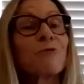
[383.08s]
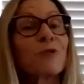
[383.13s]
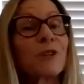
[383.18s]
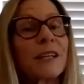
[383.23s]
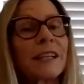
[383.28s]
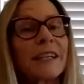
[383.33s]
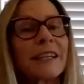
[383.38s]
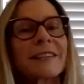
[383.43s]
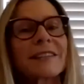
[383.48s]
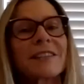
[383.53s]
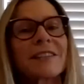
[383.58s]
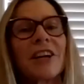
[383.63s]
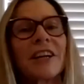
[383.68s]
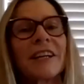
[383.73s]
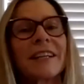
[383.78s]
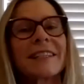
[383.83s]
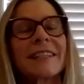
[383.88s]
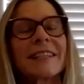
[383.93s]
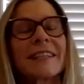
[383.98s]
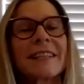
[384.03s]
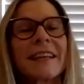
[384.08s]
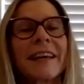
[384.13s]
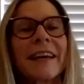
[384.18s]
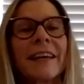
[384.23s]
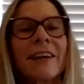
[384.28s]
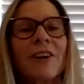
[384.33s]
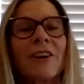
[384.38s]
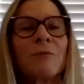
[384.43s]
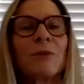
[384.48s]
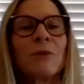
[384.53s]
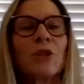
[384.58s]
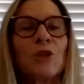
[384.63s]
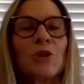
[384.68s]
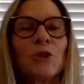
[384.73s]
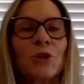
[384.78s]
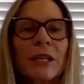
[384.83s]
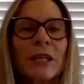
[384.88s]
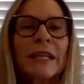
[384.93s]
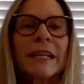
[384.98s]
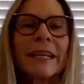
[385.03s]
really excited to say I'm a
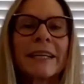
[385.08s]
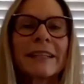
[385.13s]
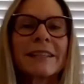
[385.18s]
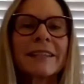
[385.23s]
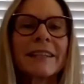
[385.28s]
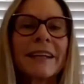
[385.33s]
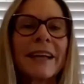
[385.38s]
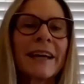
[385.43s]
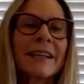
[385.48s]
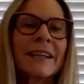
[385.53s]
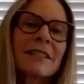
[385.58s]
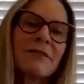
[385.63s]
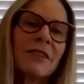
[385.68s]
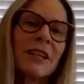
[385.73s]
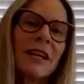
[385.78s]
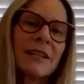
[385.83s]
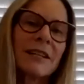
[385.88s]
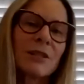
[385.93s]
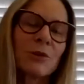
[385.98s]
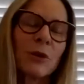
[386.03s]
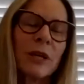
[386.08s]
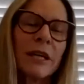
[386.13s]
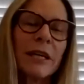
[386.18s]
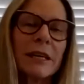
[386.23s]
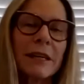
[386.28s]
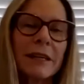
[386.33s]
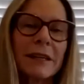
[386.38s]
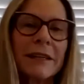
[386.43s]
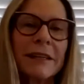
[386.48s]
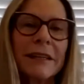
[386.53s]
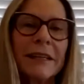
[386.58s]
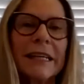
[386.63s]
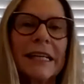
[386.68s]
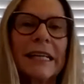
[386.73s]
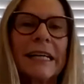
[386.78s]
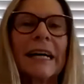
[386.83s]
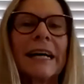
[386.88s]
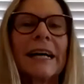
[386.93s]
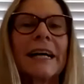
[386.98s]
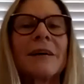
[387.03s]
newly elected, as of last week,
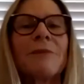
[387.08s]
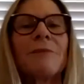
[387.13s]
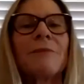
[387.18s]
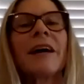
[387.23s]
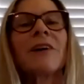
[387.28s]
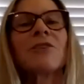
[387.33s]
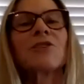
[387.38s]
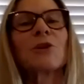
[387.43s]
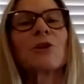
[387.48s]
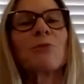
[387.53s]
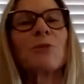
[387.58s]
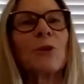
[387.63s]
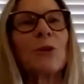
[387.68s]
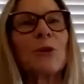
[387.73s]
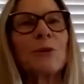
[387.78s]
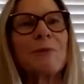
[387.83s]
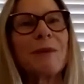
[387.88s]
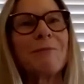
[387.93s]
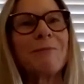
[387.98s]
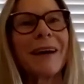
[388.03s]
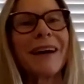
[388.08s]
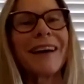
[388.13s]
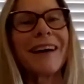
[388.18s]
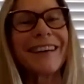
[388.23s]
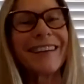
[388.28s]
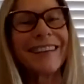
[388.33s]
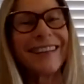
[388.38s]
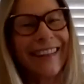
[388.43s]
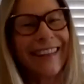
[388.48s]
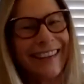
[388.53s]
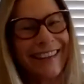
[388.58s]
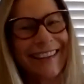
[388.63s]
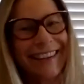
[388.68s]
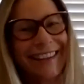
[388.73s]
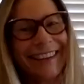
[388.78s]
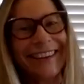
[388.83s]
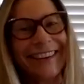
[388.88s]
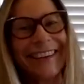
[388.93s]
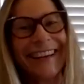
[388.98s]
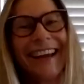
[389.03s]
ALTA board member. Thank
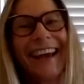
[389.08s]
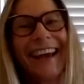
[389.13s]
you.